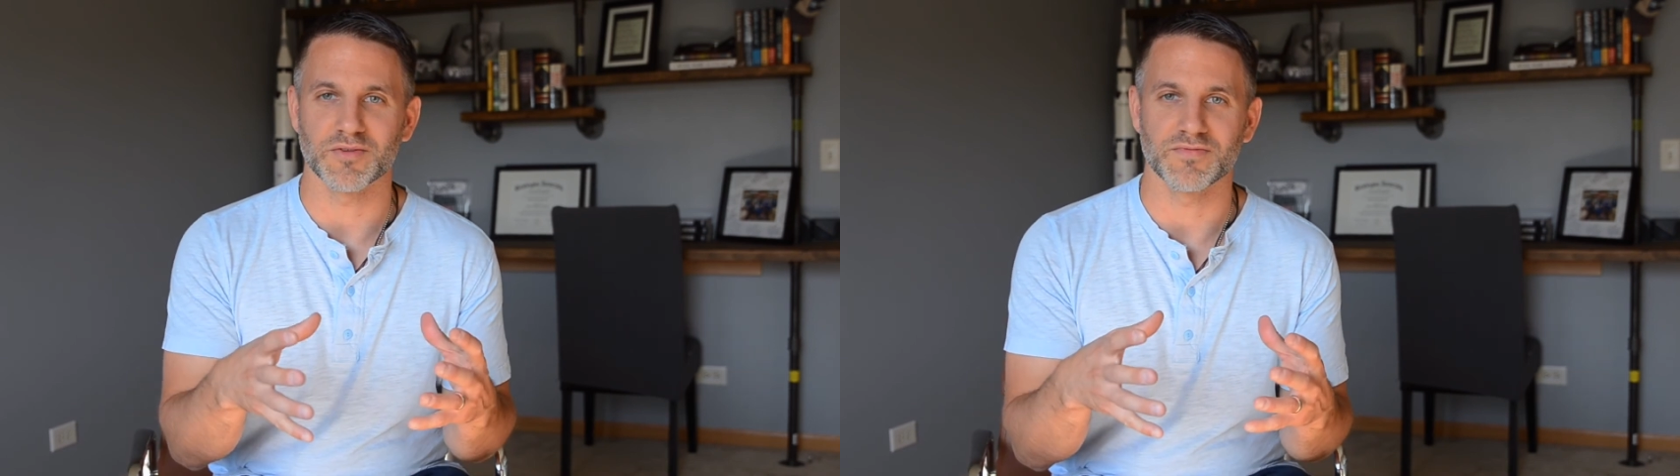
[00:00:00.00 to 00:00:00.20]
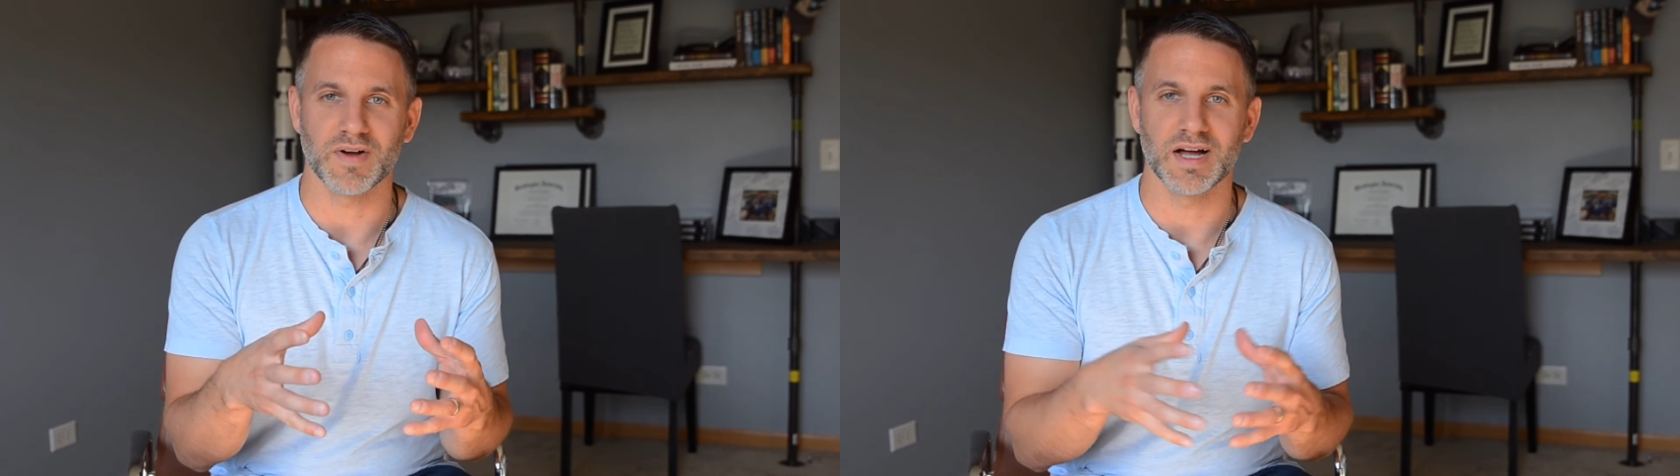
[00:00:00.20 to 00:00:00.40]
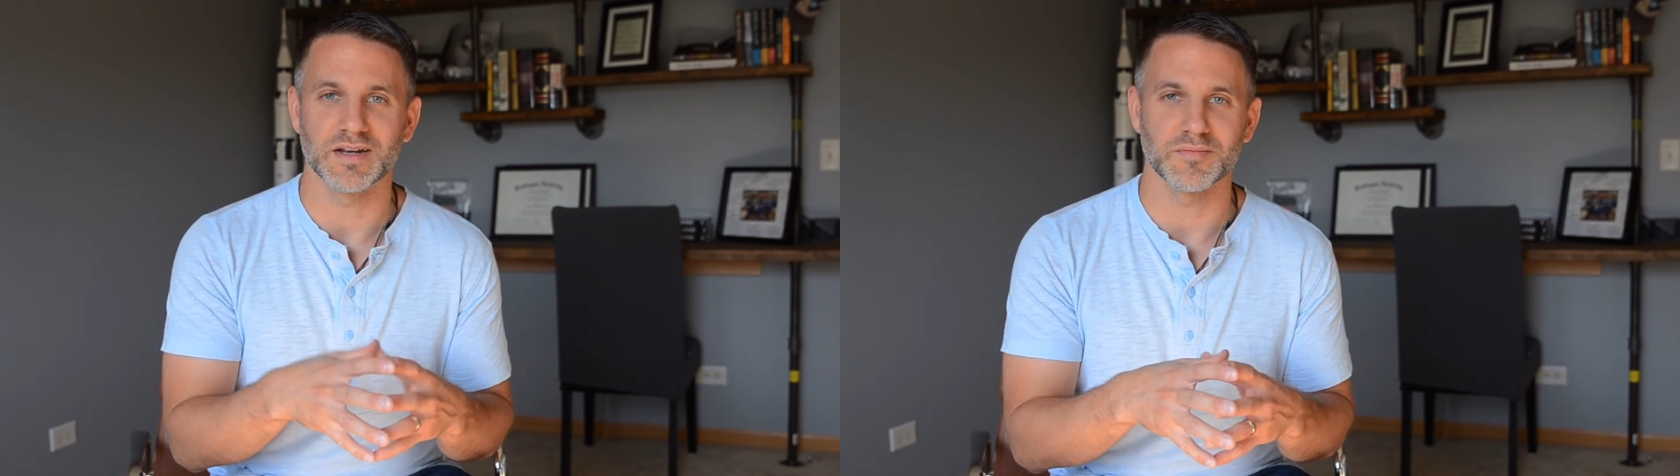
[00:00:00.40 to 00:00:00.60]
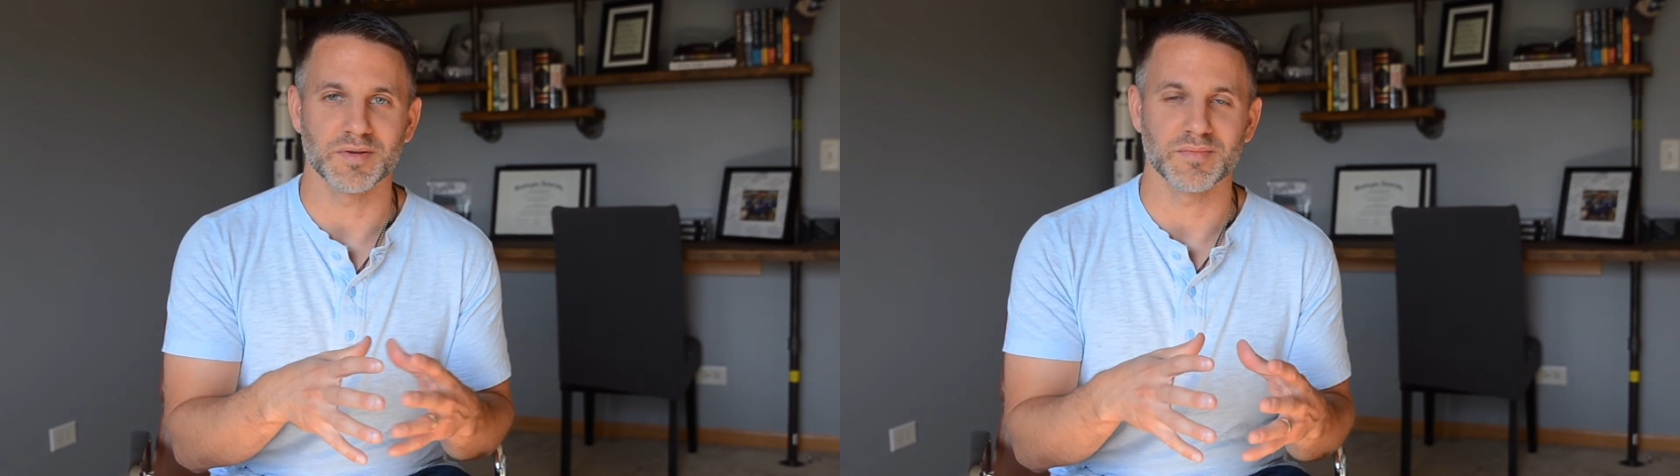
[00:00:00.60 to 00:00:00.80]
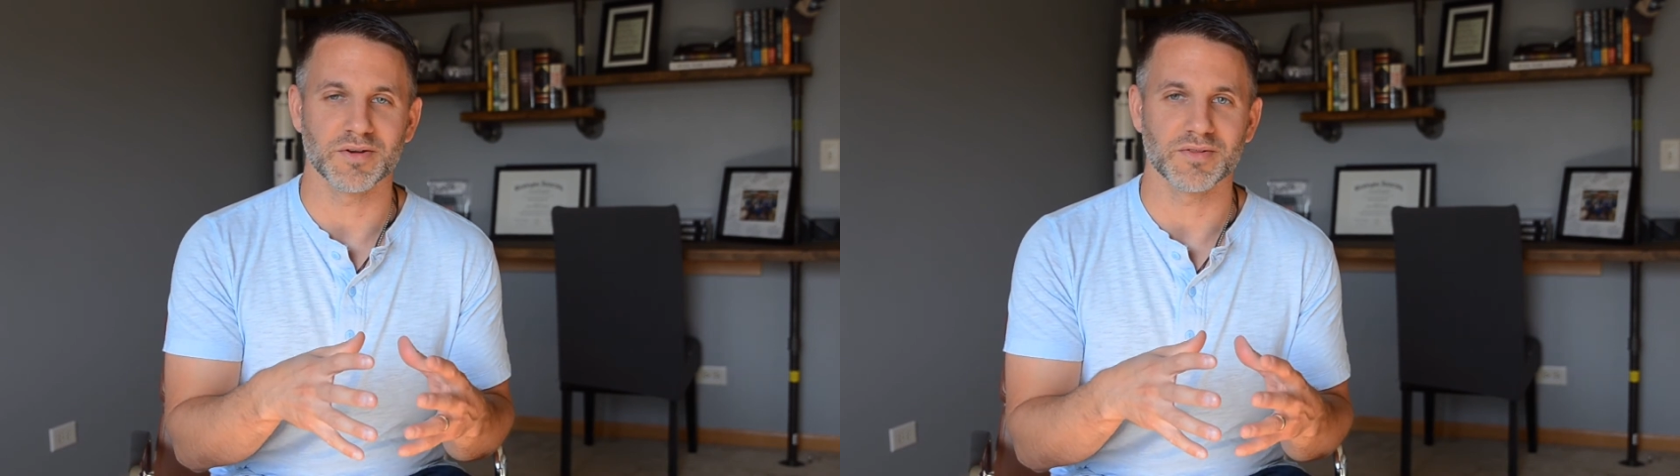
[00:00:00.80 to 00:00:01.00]
font, a
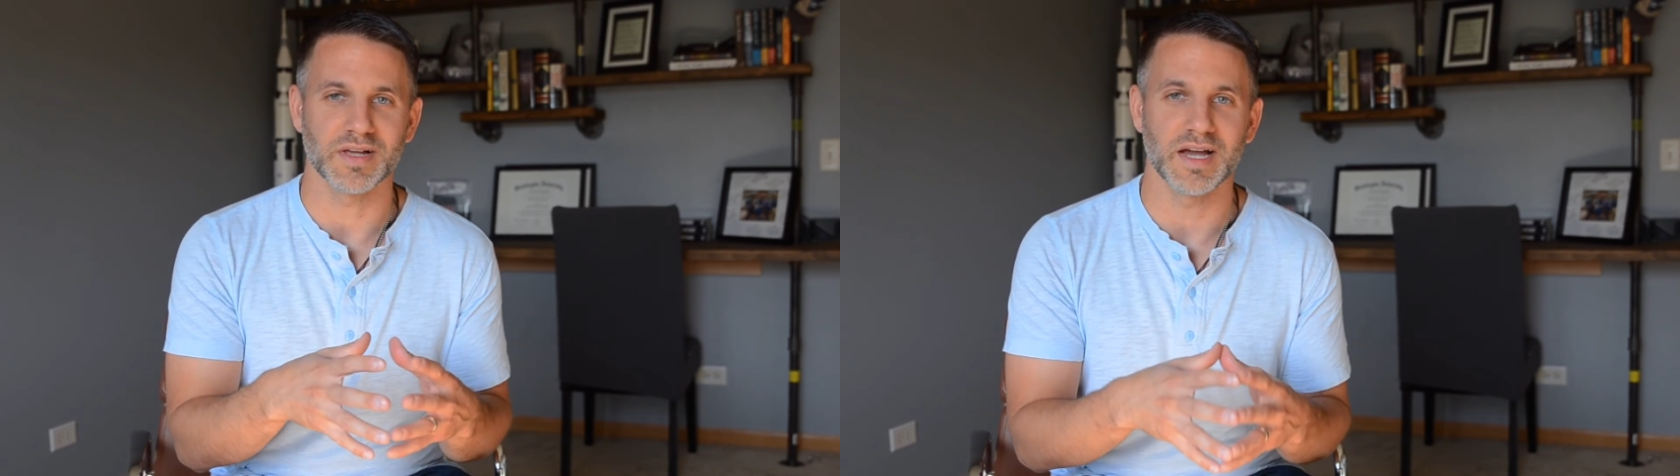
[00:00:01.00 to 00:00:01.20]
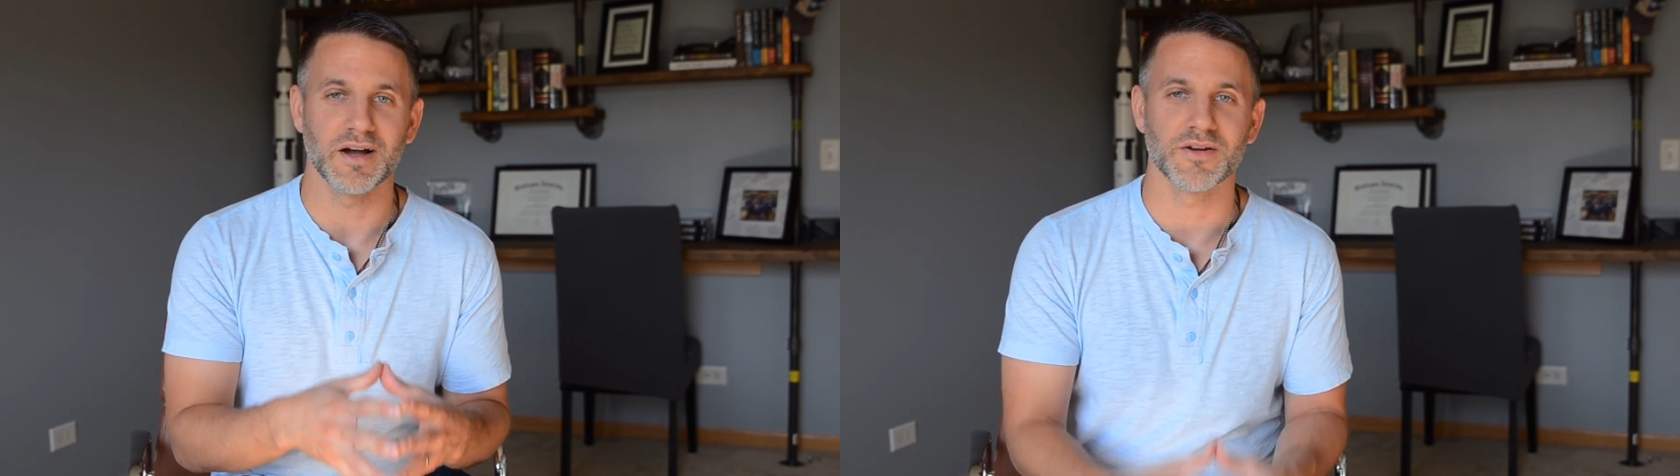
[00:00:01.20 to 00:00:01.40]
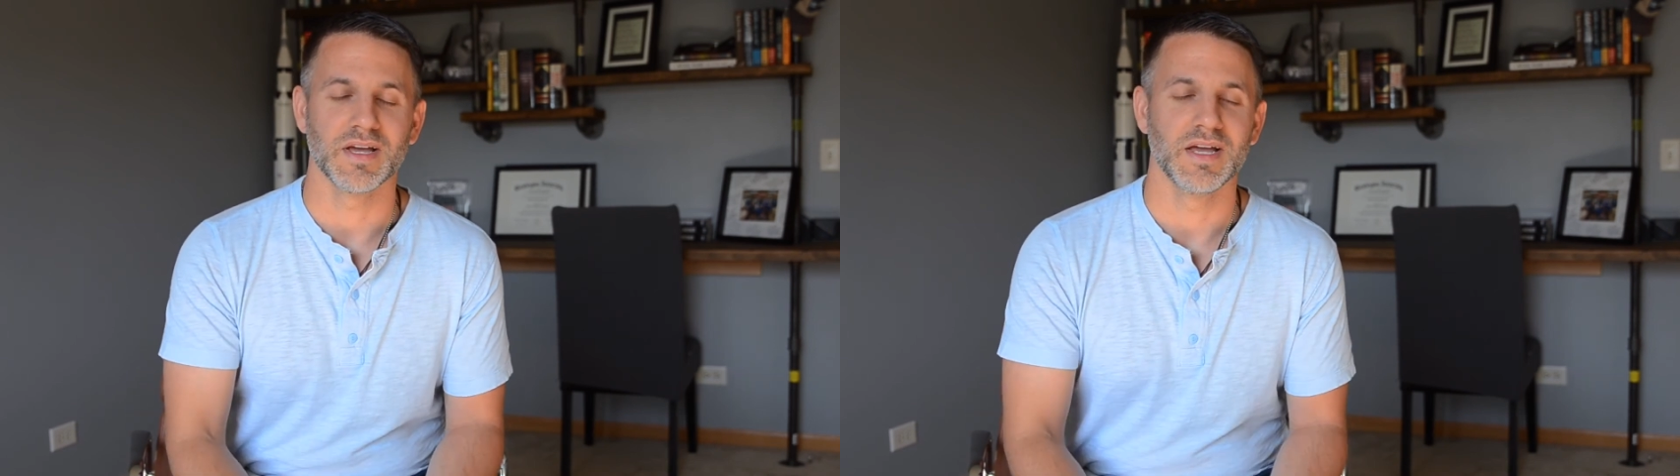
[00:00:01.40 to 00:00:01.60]
bit better layout,